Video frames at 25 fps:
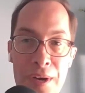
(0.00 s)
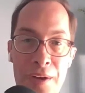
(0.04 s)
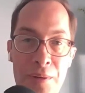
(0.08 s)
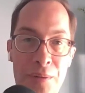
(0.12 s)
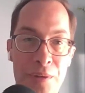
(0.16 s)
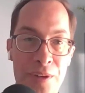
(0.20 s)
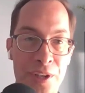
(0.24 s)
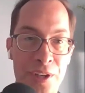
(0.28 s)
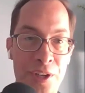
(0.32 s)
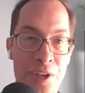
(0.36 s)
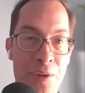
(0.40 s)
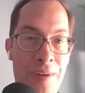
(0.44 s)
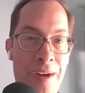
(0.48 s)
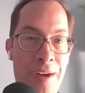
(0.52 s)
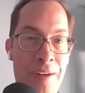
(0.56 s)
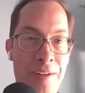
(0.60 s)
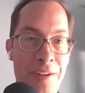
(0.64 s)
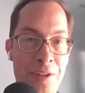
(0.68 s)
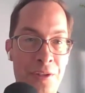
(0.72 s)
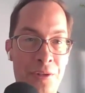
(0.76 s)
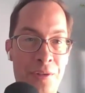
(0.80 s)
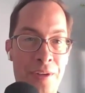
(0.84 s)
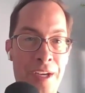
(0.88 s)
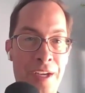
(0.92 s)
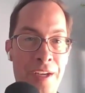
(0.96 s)
I want to go out
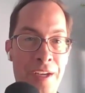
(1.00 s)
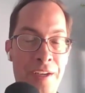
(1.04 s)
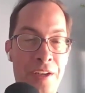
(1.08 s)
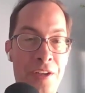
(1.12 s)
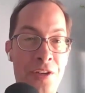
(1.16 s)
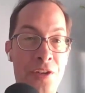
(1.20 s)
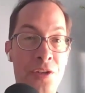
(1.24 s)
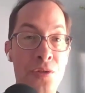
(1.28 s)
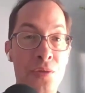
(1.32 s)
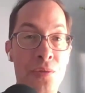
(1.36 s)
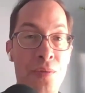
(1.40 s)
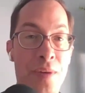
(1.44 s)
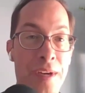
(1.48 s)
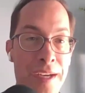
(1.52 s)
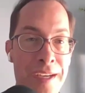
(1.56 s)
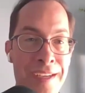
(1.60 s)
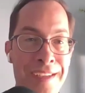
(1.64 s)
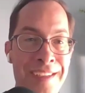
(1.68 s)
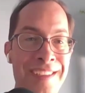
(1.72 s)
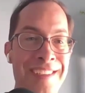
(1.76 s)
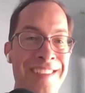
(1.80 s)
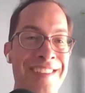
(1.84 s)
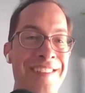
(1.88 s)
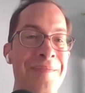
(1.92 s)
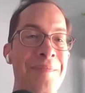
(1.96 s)
and create a new way,
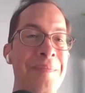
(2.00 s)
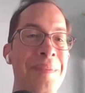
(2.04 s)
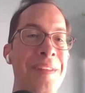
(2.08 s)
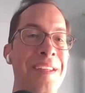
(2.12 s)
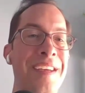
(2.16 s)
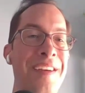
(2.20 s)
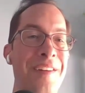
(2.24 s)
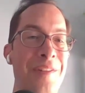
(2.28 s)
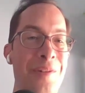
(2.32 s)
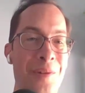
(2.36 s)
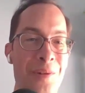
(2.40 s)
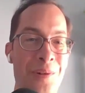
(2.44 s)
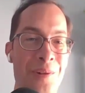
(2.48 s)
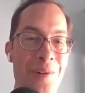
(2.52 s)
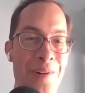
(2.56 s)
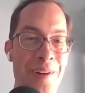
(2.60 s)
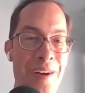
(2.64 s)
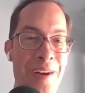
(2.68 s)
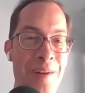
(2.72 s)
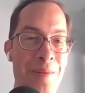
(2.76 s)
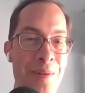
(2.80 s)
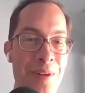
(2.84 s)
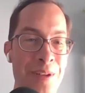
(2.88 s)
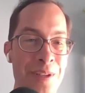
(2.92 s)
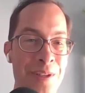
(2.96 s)
or I
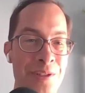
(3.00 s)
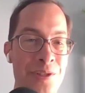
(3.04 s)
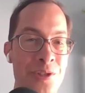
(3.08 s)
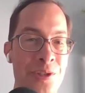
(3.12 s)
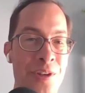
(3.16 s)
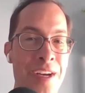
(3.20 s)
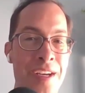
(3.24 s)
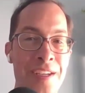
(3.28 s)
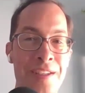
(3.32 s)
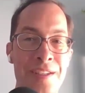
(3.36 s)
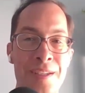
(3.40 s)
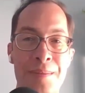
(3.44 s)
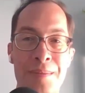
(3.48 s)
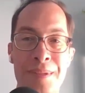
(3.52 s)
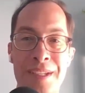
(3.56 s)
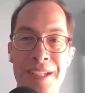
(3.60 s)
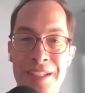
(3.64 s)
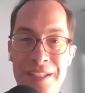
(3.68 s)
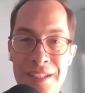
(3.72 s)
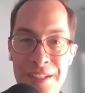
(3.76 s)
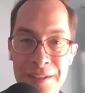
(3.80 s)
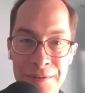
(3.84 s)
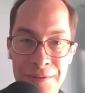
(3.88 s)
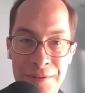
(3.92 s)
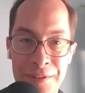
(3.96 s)
want to try something
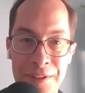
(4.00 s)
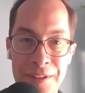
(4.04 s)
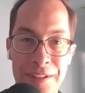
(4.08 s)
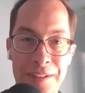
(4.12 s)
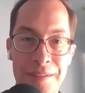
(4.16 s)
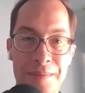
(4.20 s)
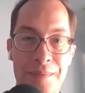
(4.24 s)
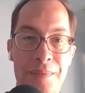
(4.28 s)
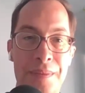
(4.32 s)
different.